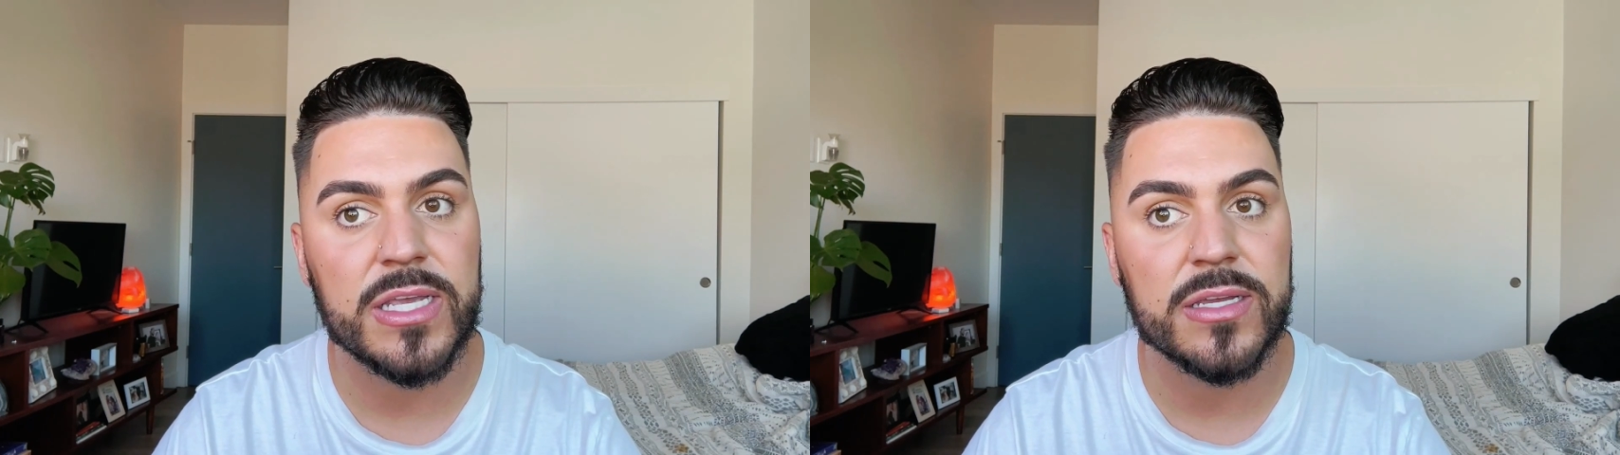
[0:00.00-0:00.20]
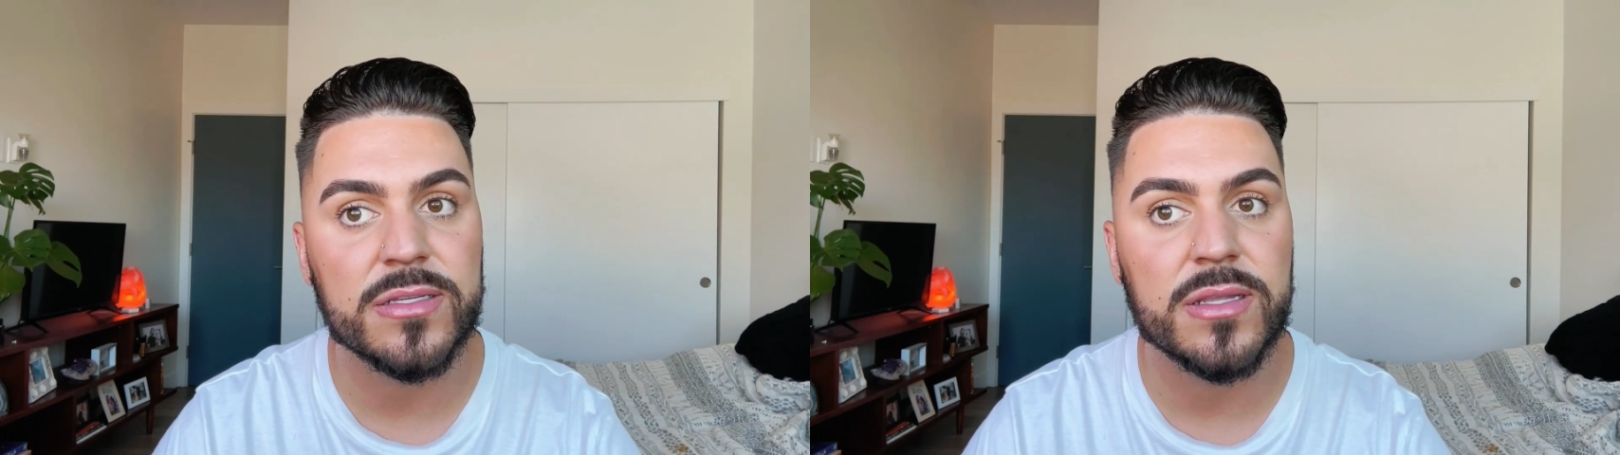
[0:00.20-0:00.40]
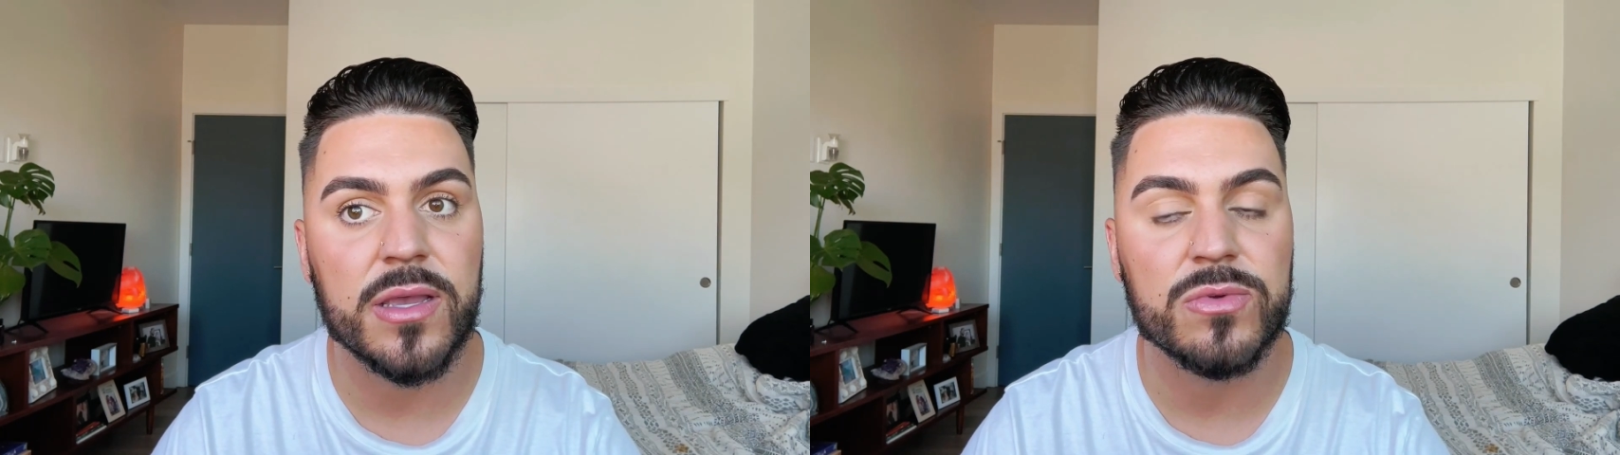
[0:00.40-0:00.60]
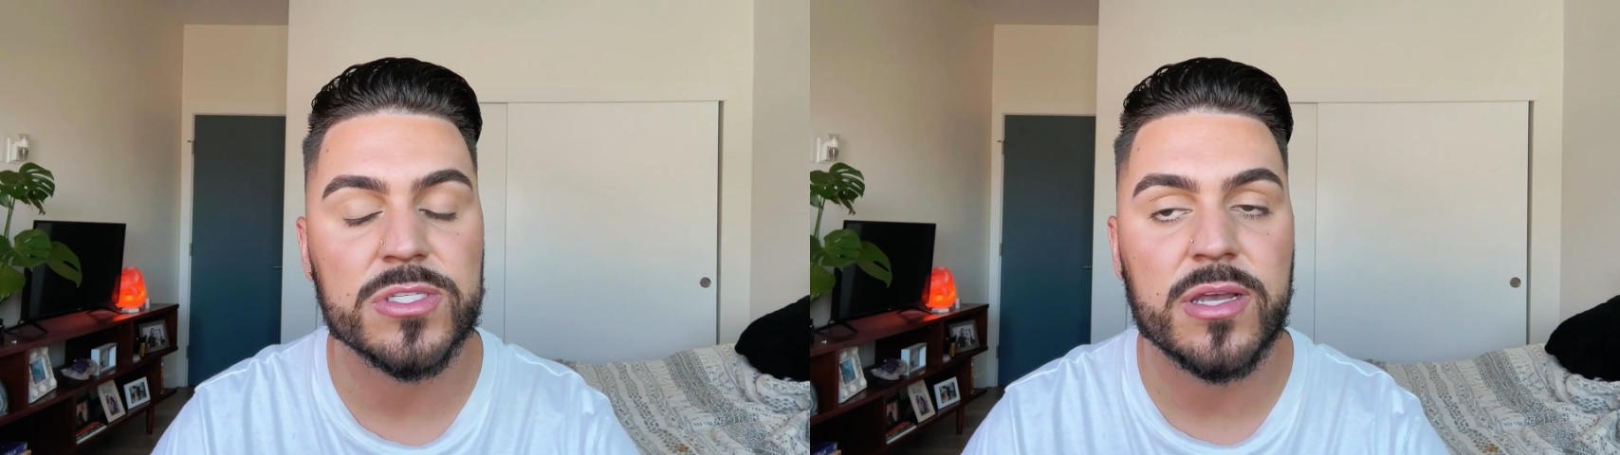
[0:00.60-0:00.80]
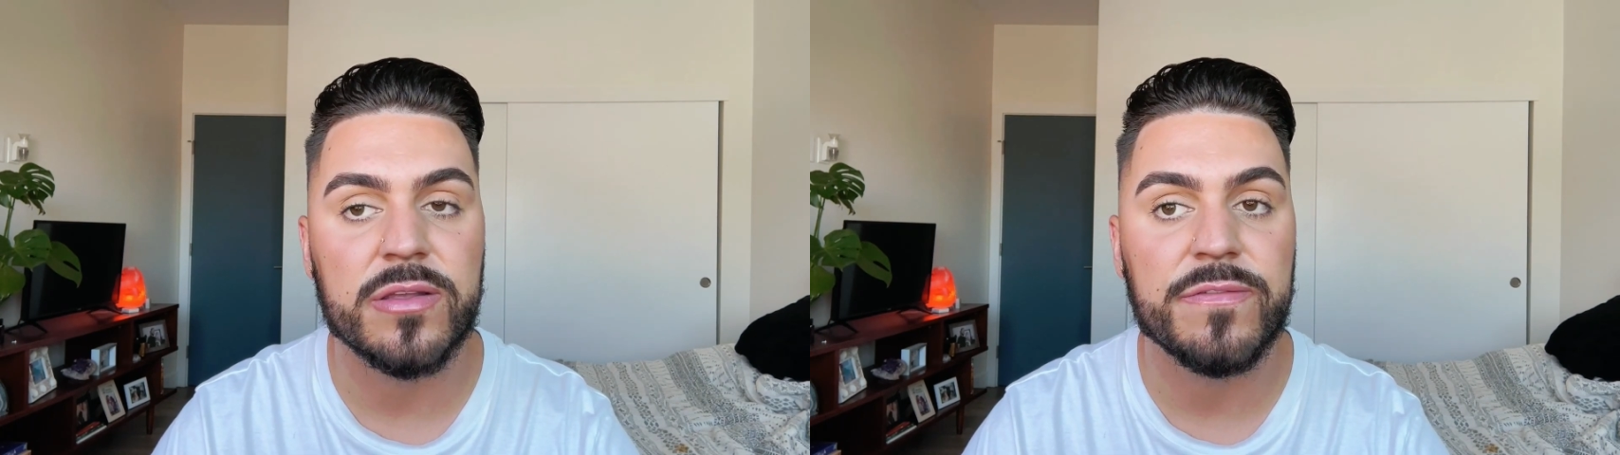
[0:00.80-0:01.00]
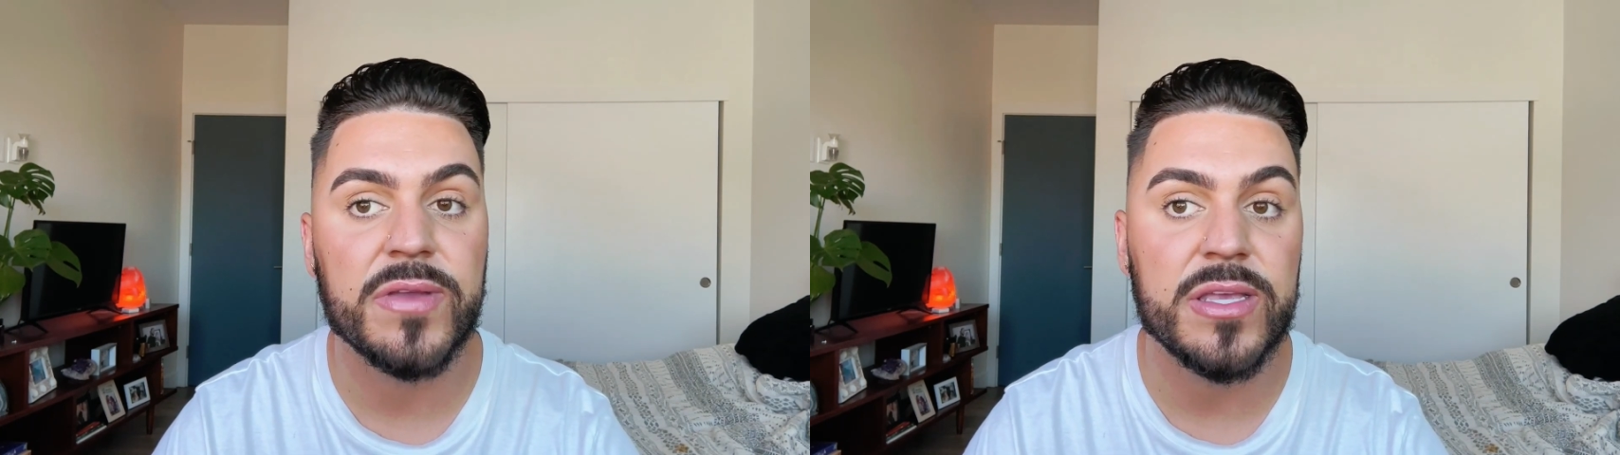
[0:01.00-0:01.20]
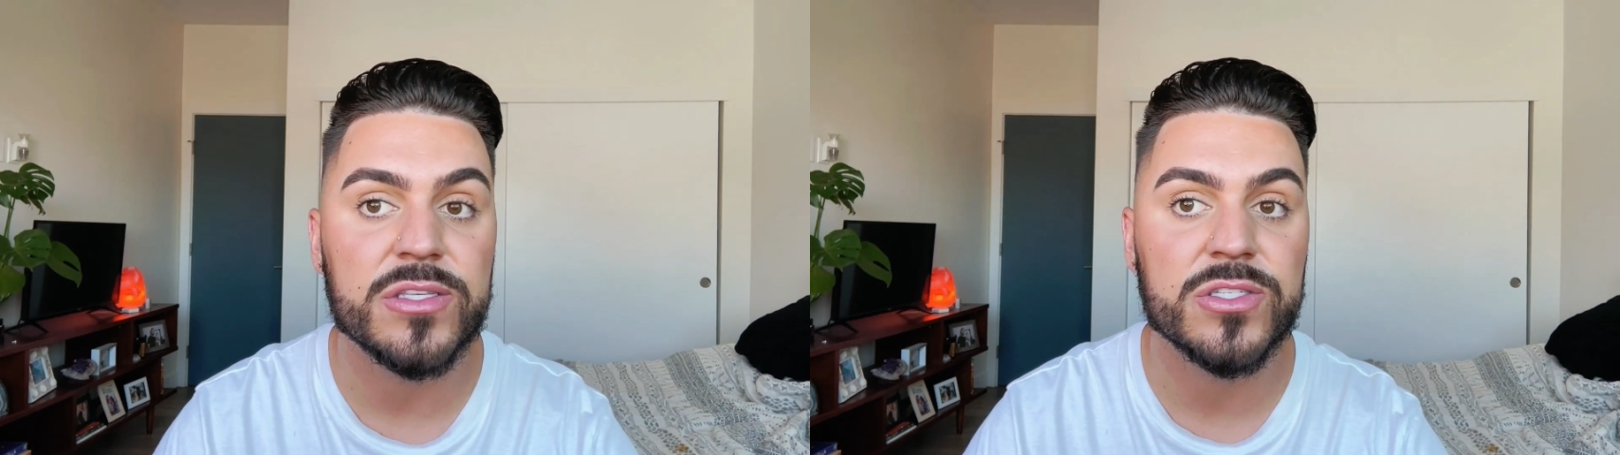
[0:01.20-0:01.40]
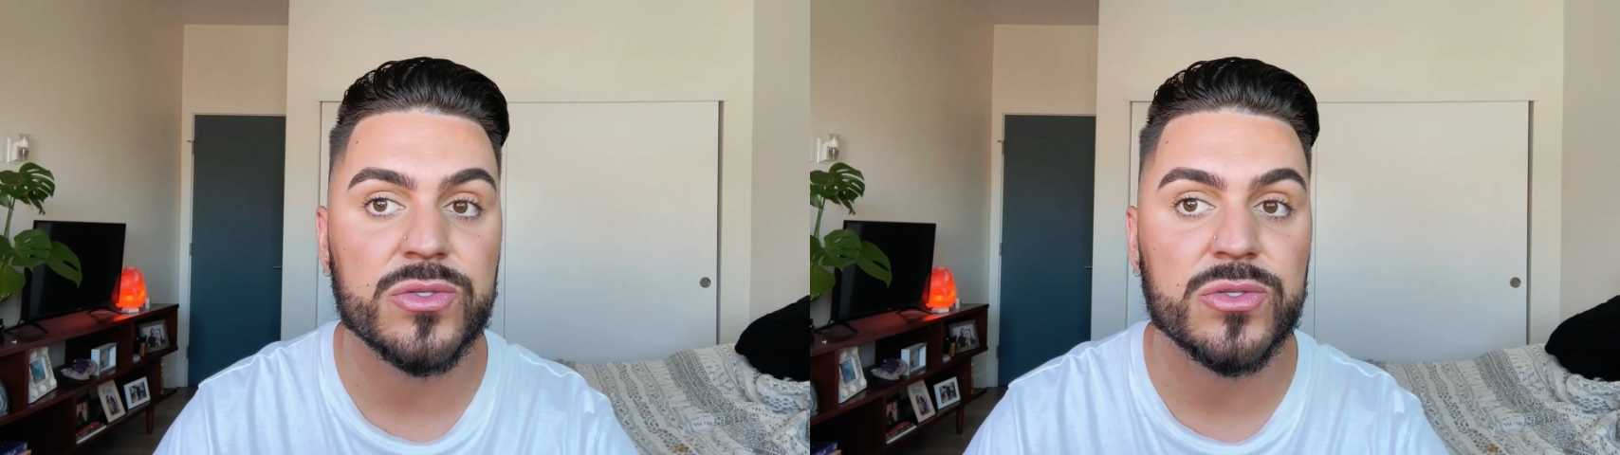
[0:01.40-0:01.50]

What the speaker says: and I was kind of faced